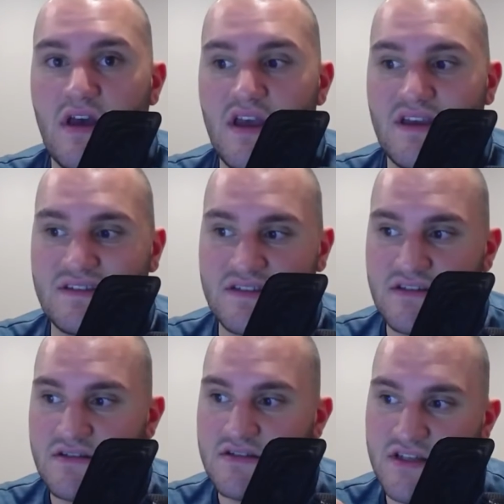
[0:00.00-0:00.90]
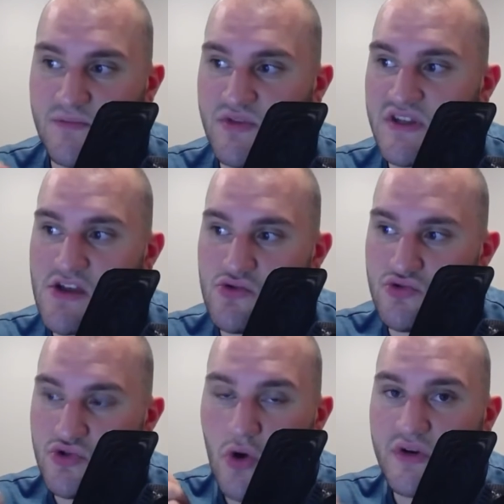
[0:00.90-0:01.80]
is something that you
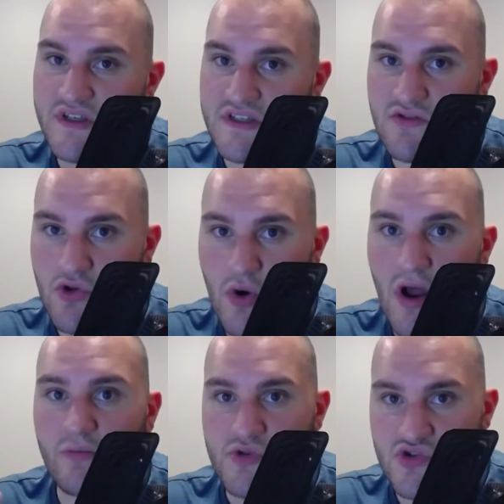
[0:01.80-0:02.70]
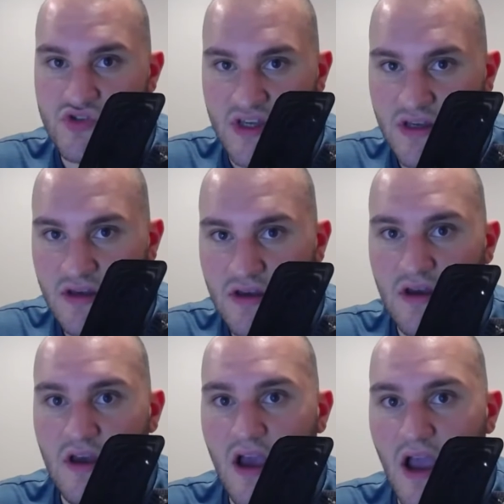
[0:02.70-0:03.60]
notice throughout music,
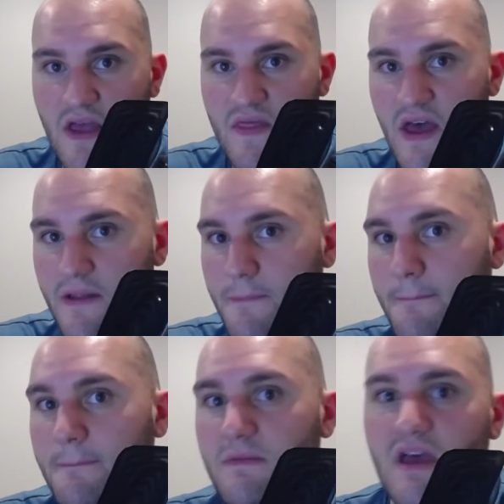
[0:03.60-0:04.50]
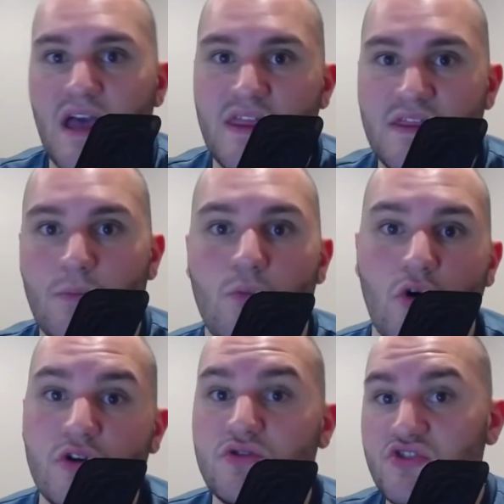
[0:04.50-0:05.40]
and that the
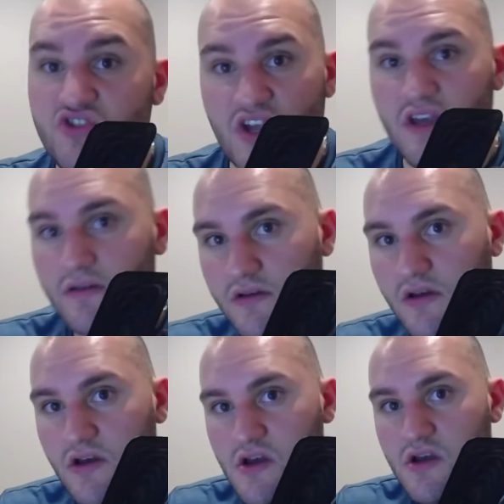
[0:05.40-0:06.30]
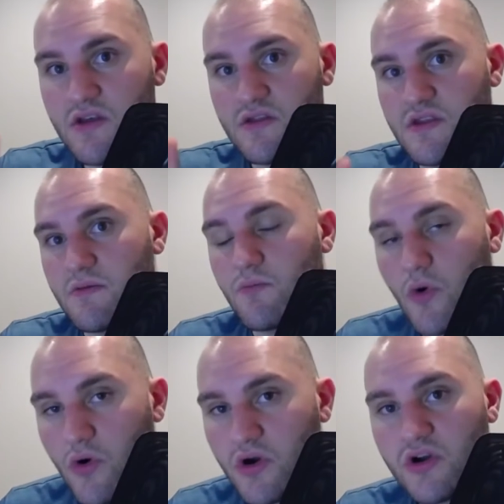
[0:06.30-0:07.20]
more you sing, the
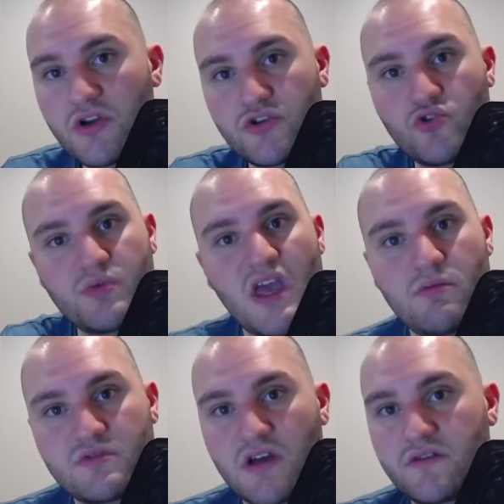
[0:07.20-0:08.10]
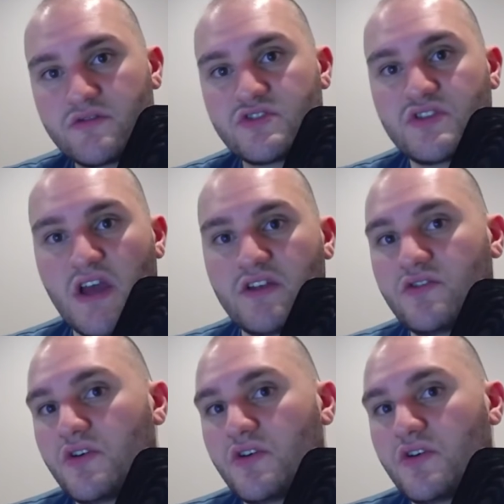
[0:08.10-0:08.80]
more you'll be able to understand